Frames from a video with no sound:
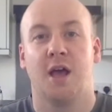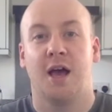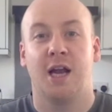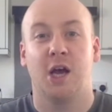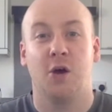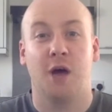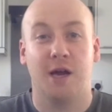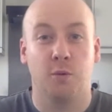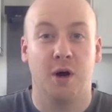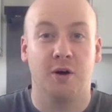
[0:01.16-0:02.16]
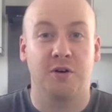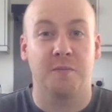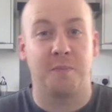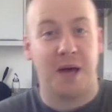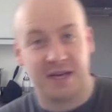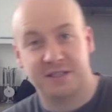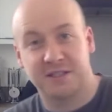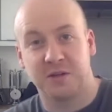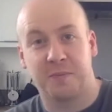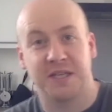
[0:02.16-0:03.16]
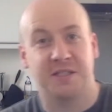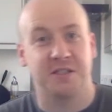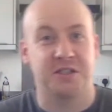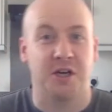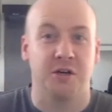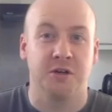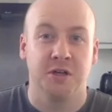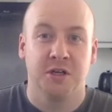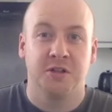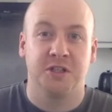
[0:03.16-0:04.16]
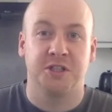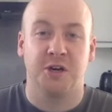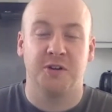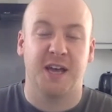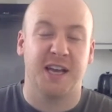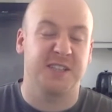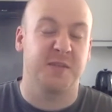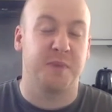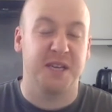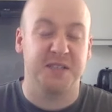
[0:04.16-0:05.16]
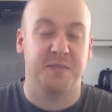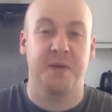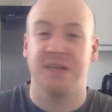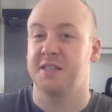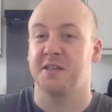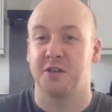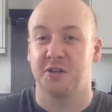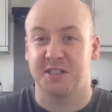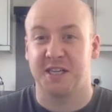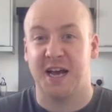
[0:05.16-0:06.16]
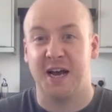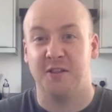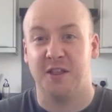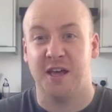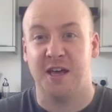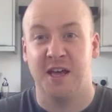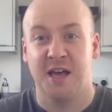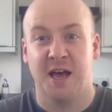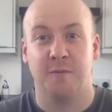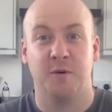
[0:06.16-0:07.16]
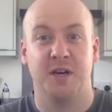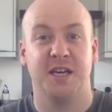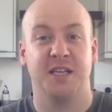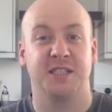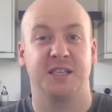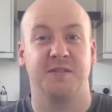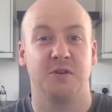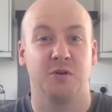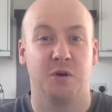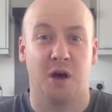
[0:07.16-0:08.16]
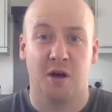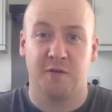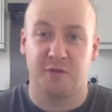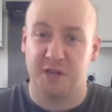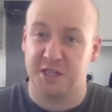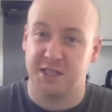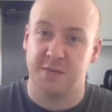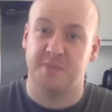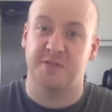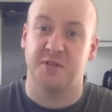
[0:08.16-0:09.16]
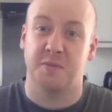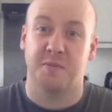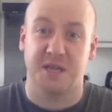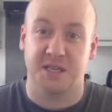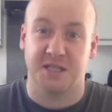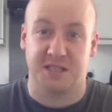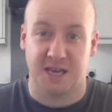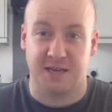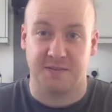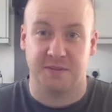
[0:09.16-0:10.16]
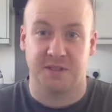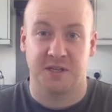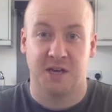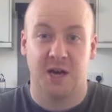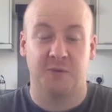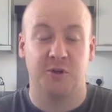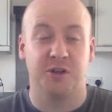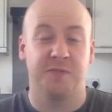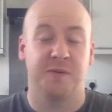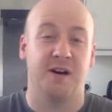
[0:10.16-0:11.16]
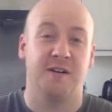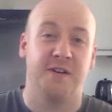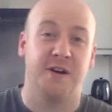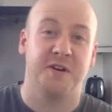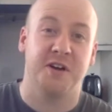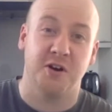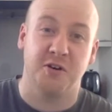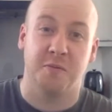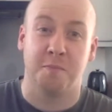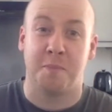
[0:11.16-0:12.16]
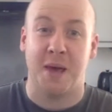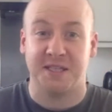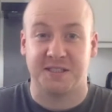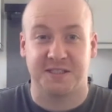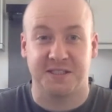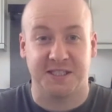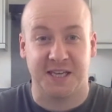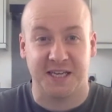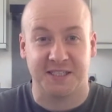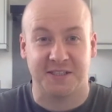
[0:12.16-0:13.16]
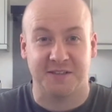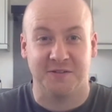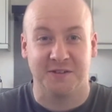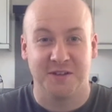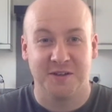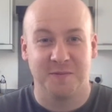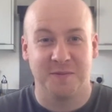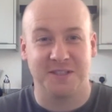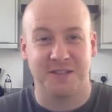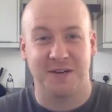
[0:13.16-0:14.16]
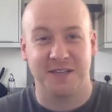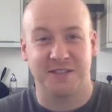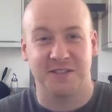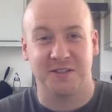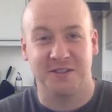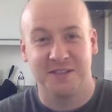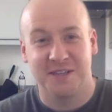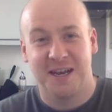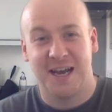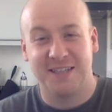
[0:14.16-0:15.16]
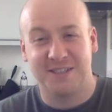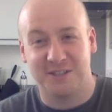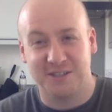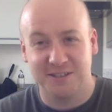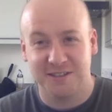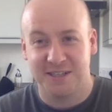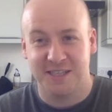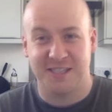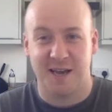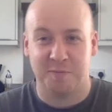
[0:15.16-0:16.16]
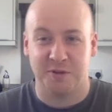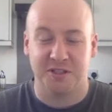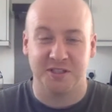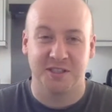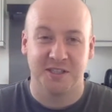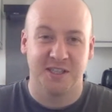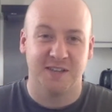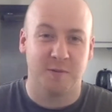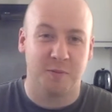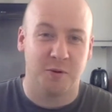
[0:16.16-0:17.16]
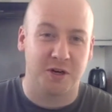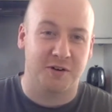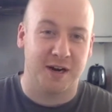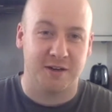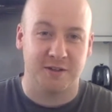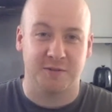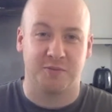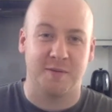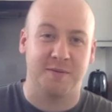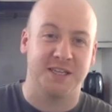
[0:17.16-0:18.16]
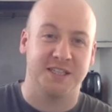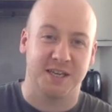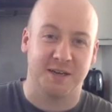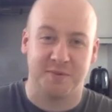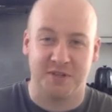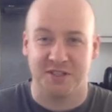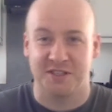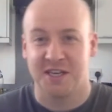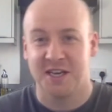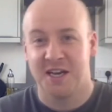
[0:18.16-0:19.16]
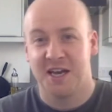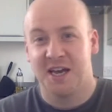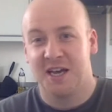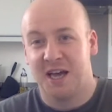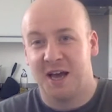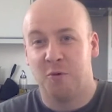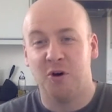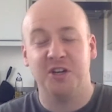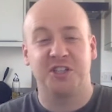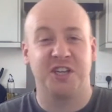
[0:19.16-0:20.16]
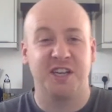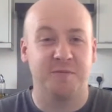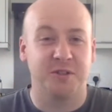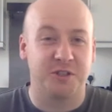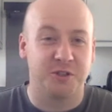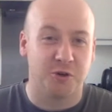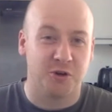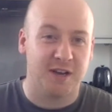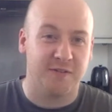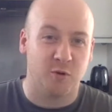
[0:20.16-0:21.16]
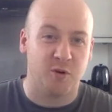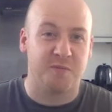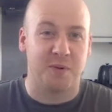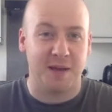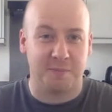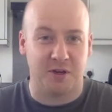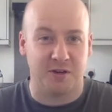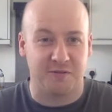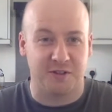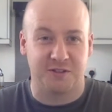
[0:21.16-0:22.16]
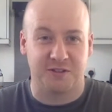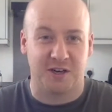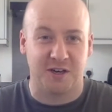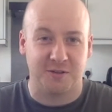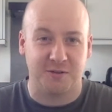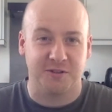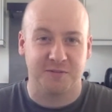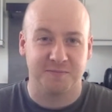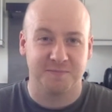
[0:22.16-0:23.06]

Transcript: Hello and welcome back to the betting show, the show that has the best betting content out there, and we're here to give you free tips for the biggest games. I'm joined by our very own bet detective, Mr. Anton. Anton, it's happened. Liverpool crowned Premier League champions. What an achievement to draw level with Blackburn for titles.